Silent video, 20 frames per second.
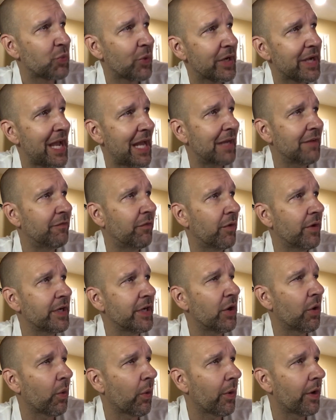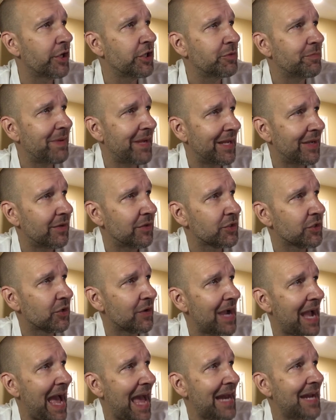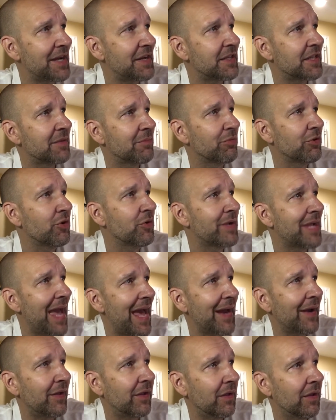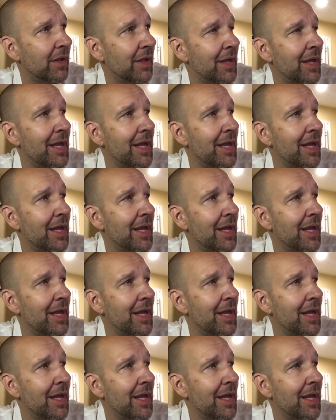where California orange peels are added to the brew kettle.